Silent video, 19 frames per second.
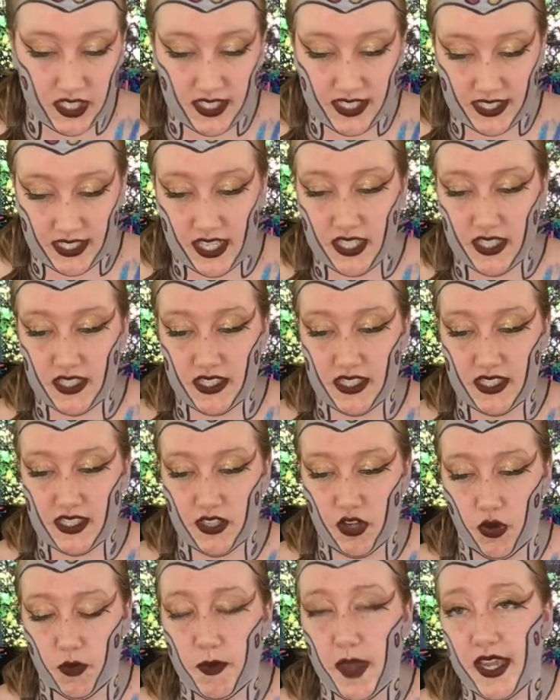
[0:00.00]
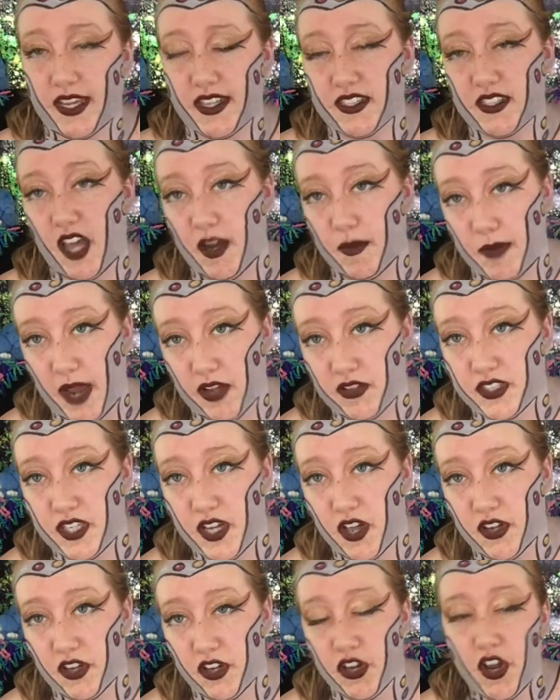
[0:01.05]
since Omega's got a bounty
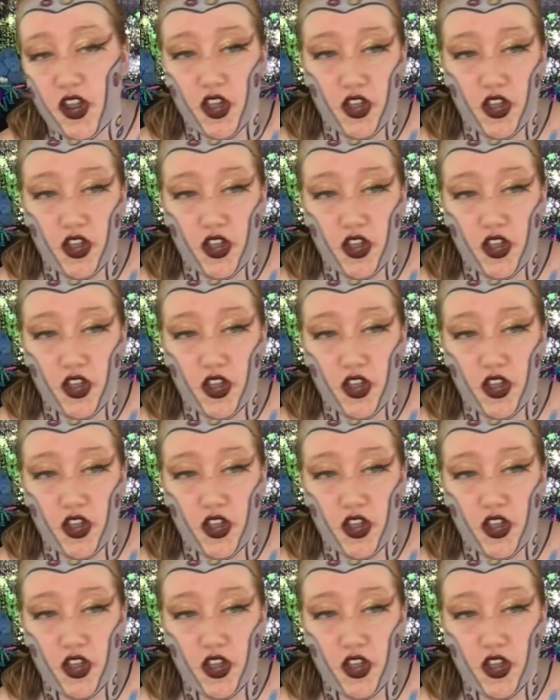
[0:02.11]
on her,